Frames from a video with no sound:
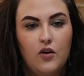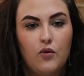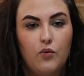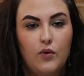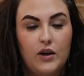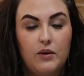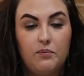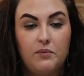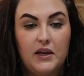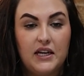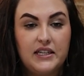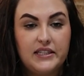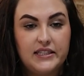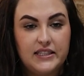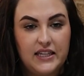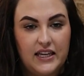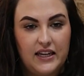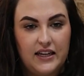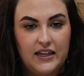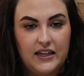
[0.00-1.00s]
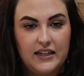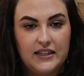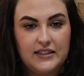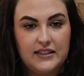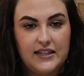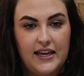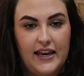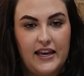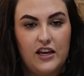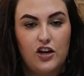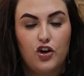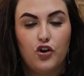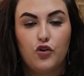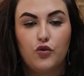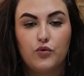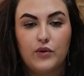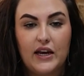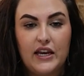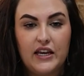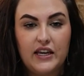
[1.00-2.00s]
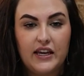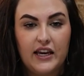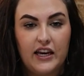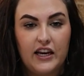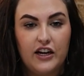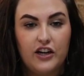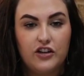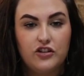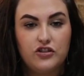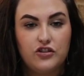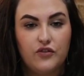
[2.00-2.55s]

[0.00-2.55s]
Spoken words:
When mixing, take great care